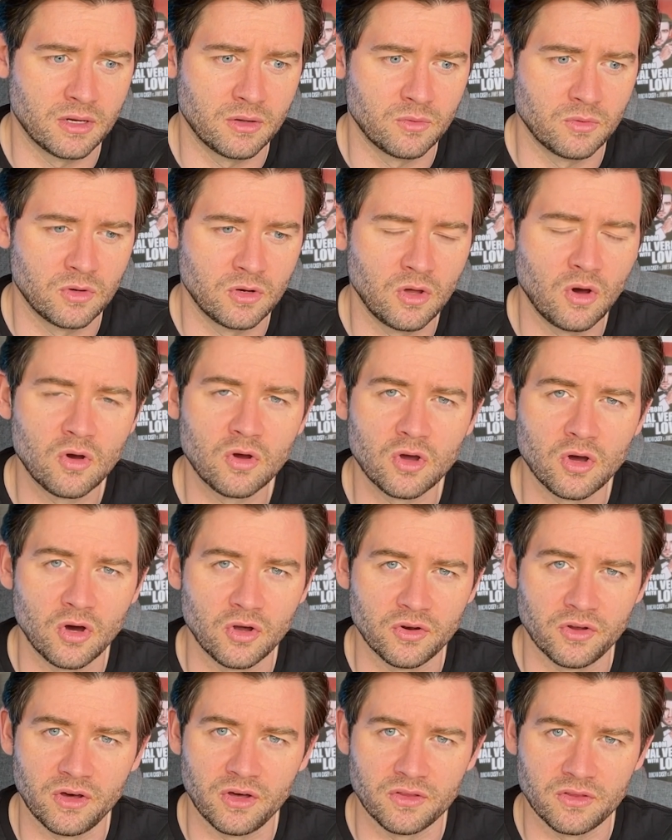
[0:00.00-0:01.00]
Long
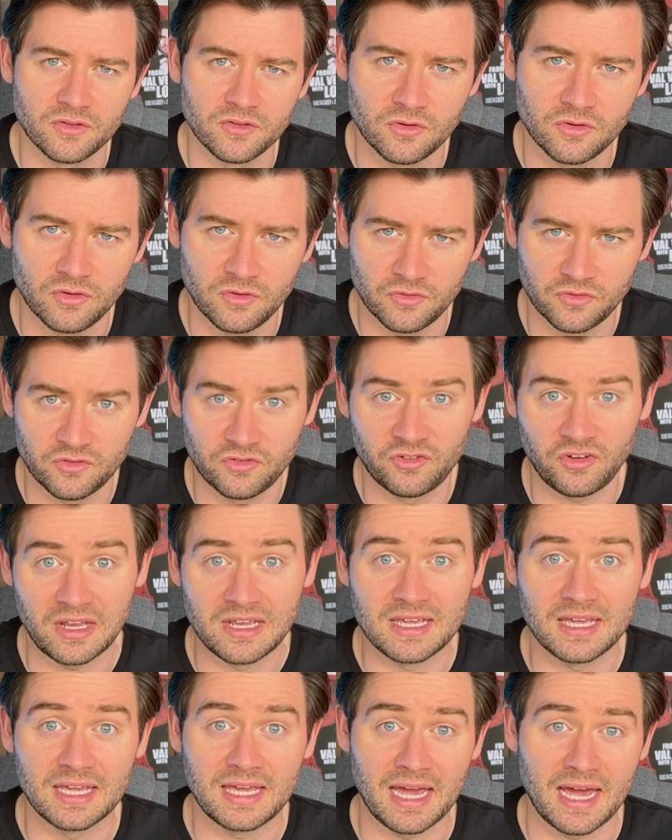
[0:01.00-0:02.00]
gone are the of
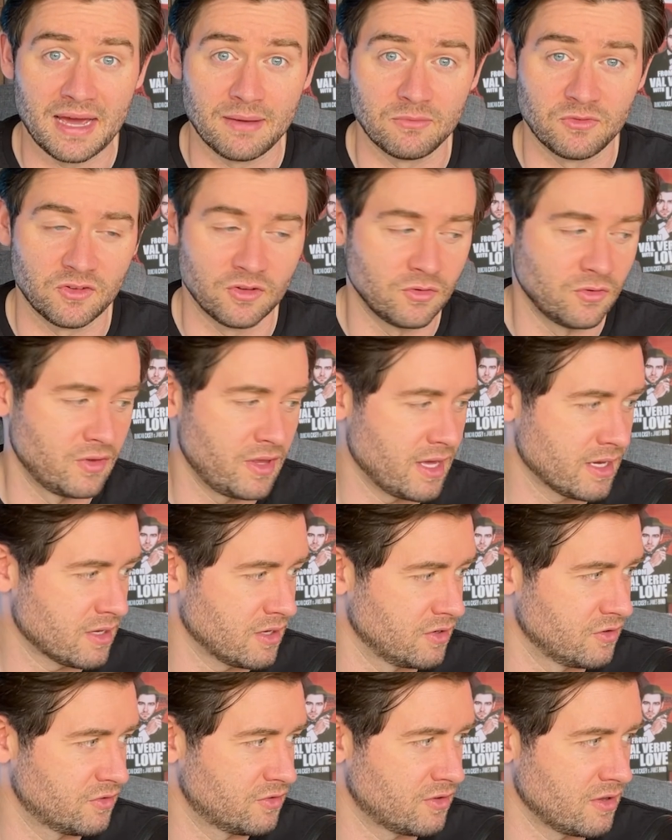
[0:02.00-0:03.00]
shaky cams and all that
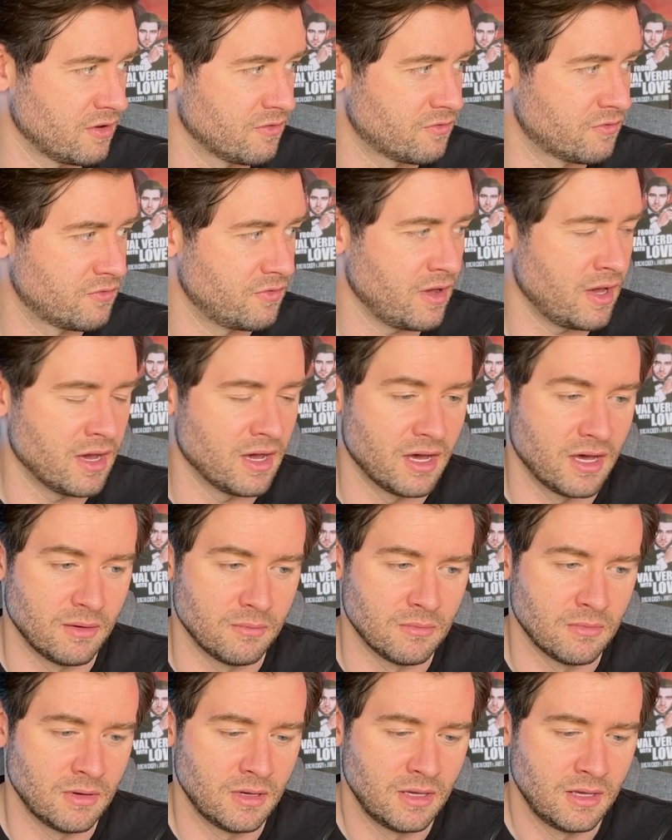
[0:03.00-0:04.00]
kind of stuff.
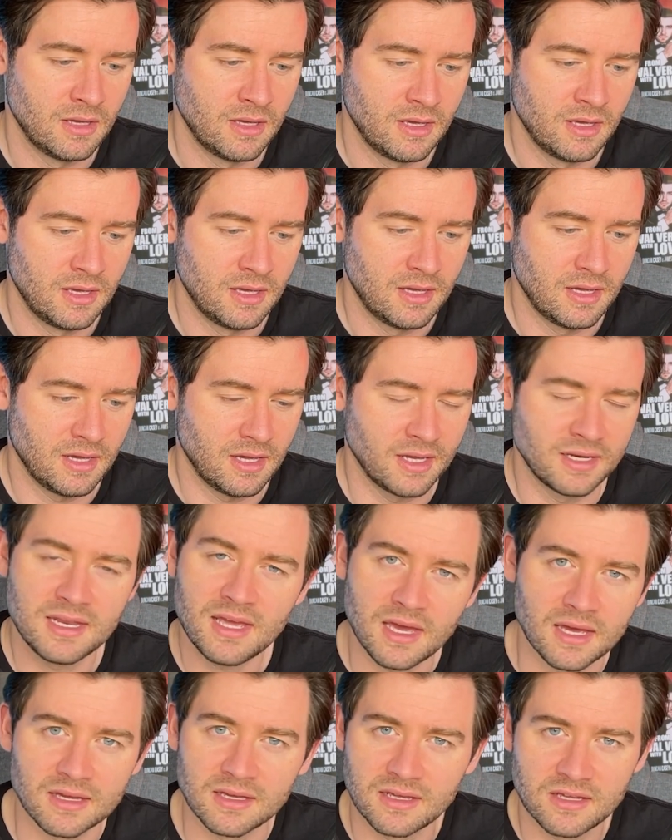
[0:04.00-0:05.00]
And
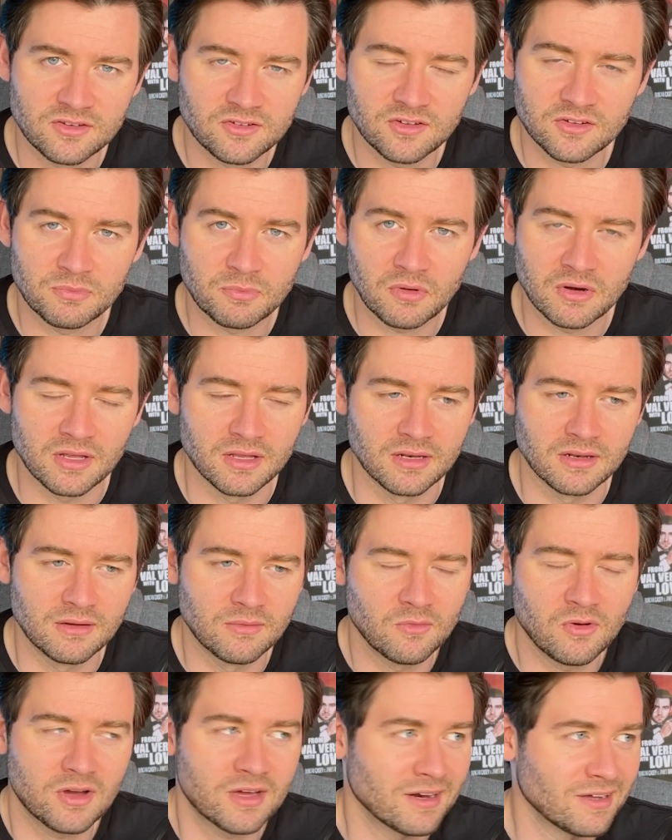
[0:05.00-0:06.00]
it's just brilliant.
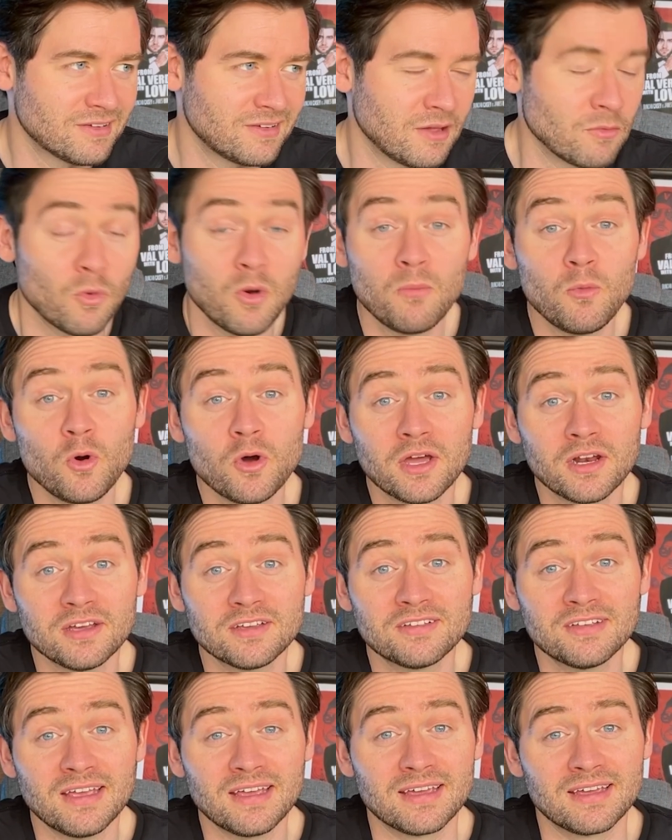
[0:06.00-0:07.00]
What can I say? What more can I
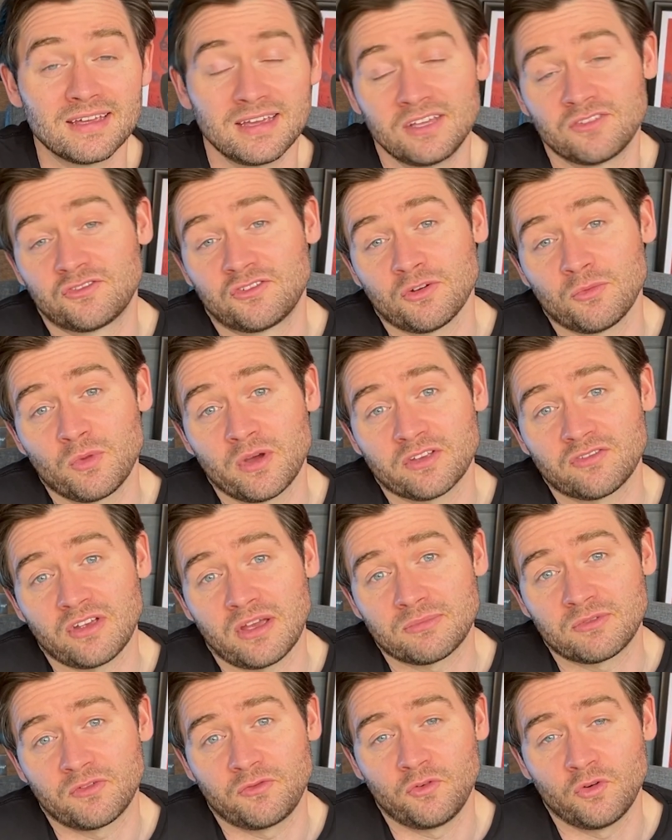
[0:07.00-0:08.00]
say? It's John Wick
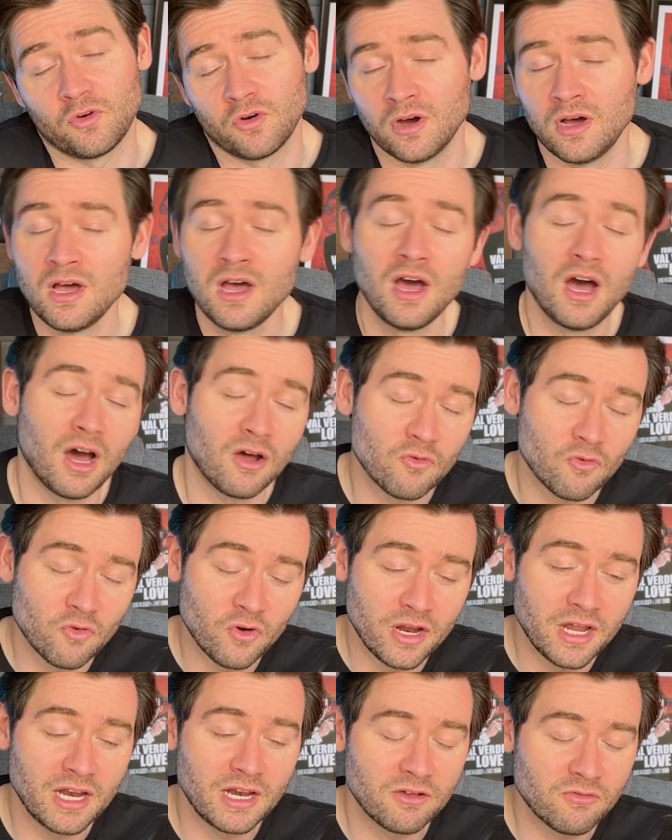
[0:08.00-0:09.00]
Chapter 4. I
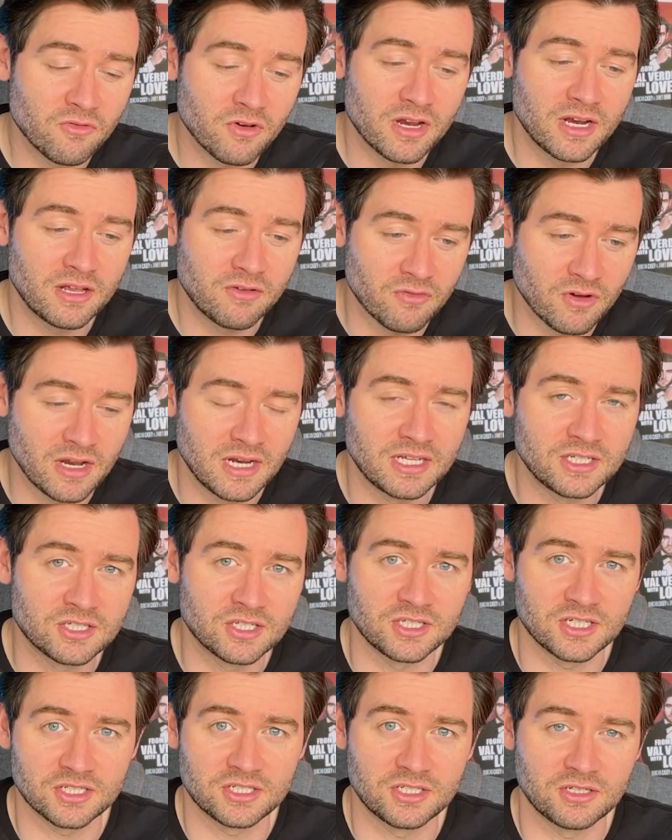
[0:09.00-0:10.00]
really, really, really
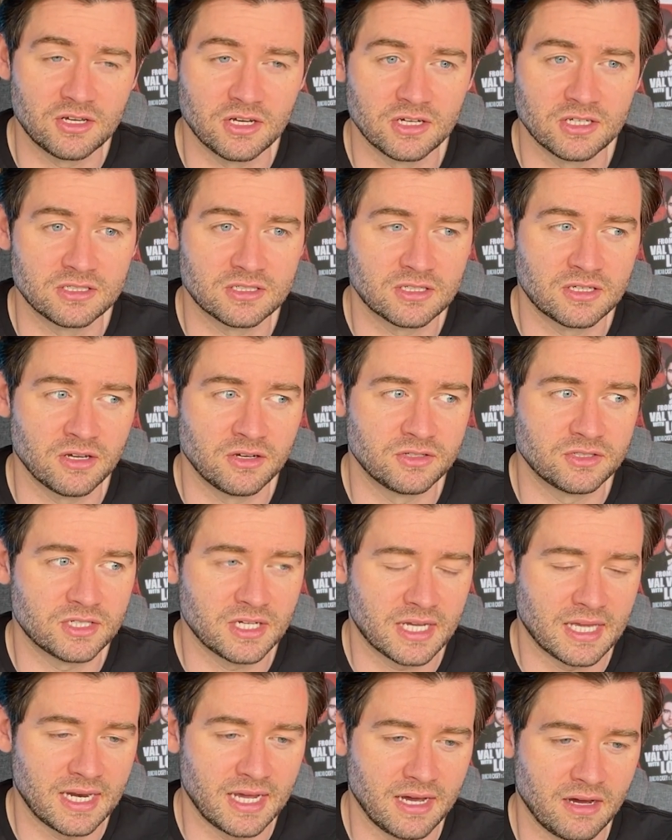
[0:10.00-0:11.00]
suggest you guys go and
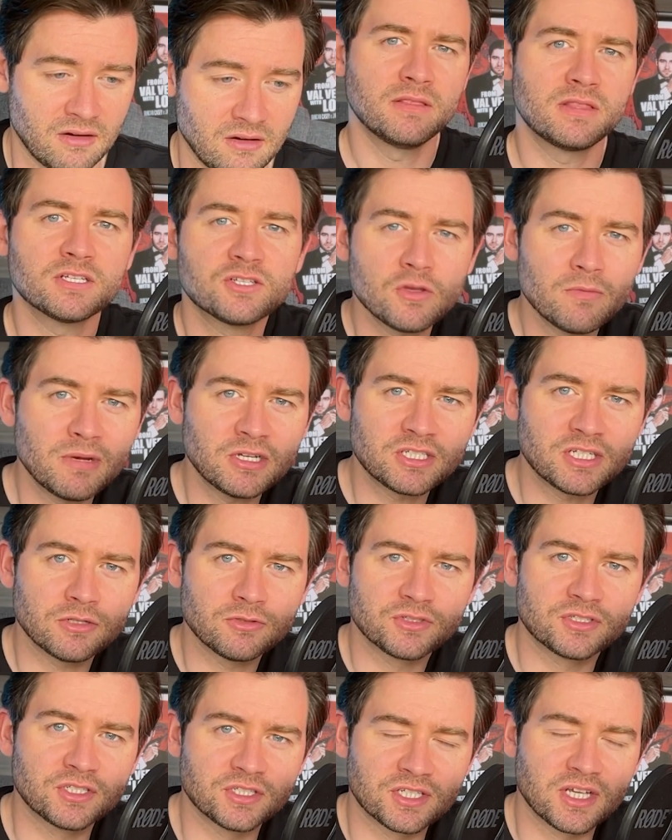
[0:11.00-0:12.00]
check it out. There's not much else
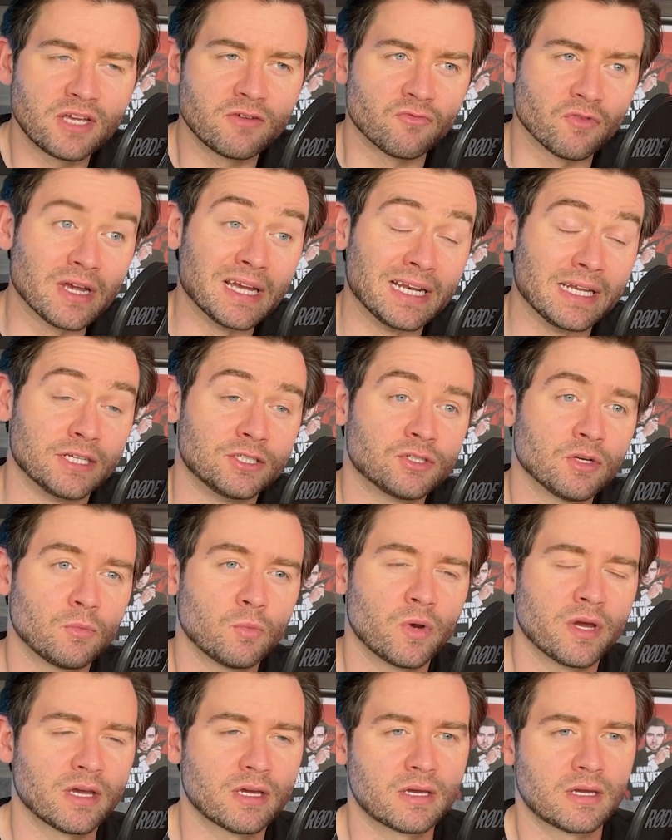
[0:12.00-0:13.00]
to say, really. John
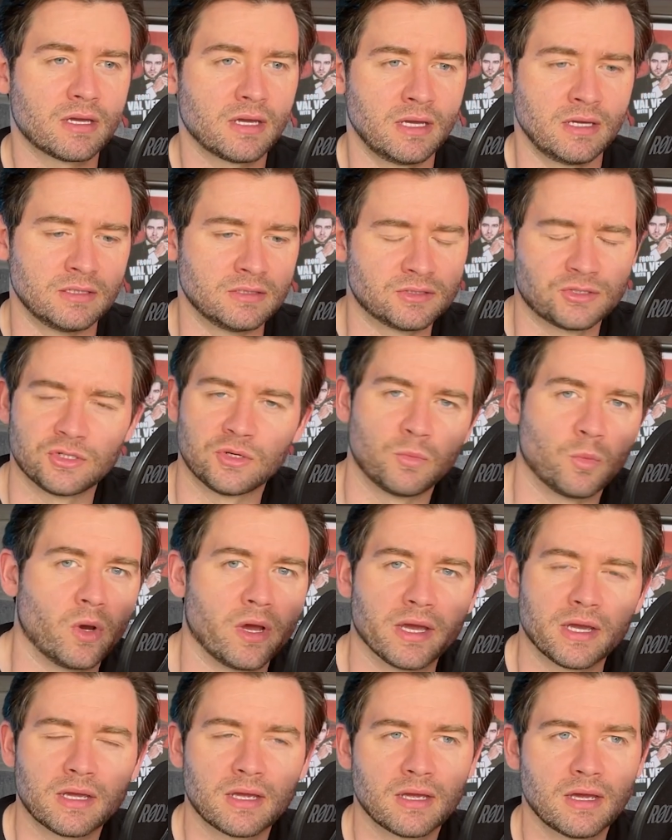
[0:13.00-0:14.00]
Wick is John
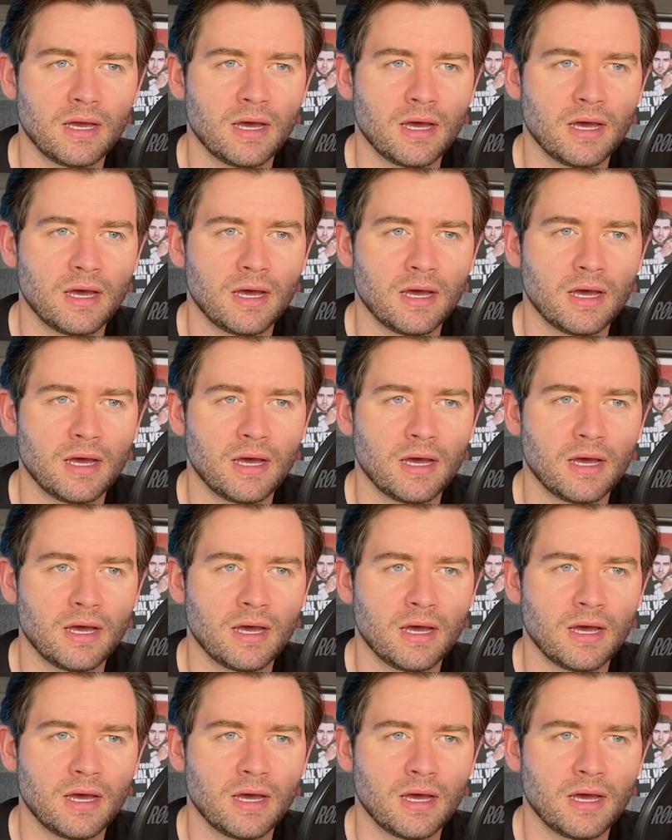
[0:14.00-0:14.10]
Wick.